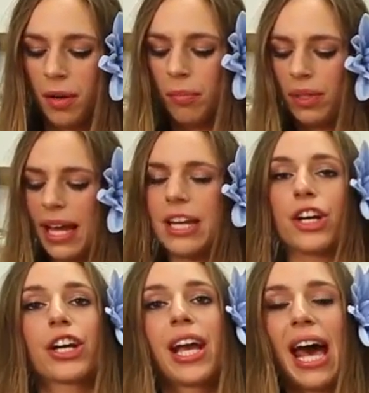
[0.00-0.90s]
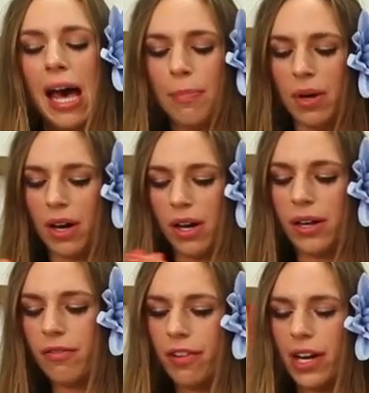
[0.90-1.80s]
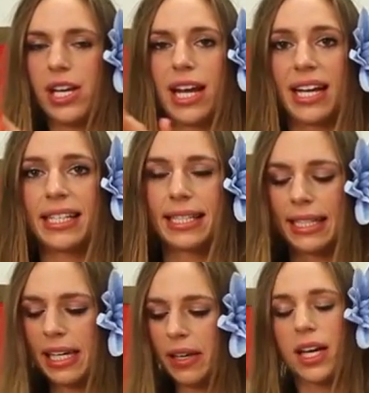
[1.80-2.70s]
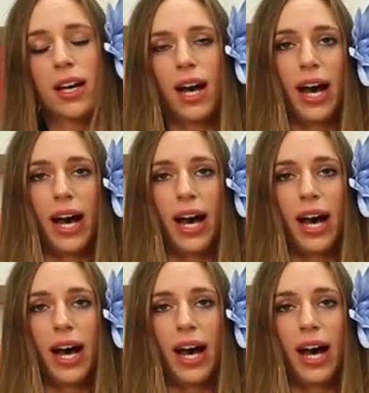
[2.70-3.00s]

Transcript: blender cap on very nicely. A